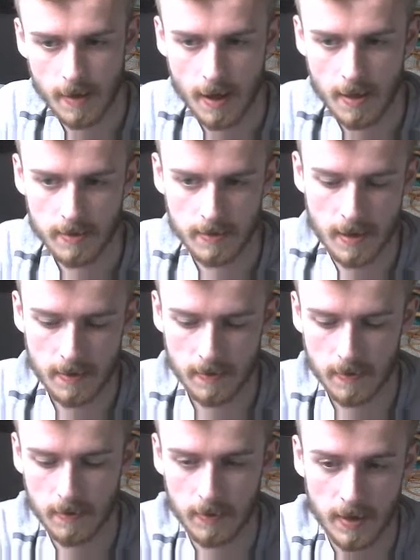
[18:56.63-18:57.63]
And then what
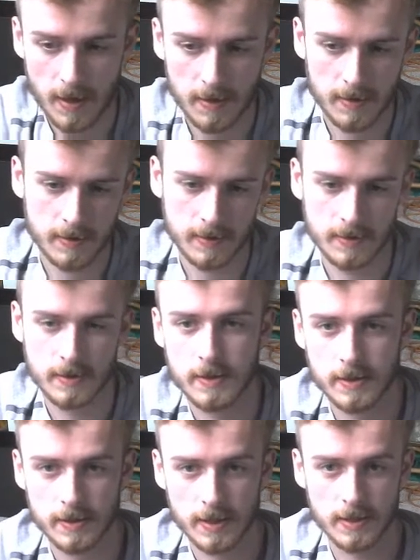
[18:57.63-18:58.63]
that does is it
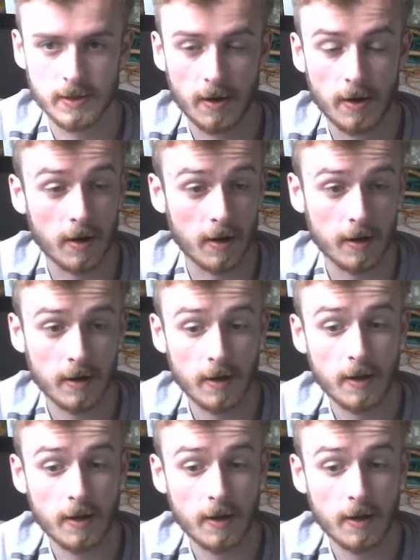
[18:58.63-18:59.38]
just sends our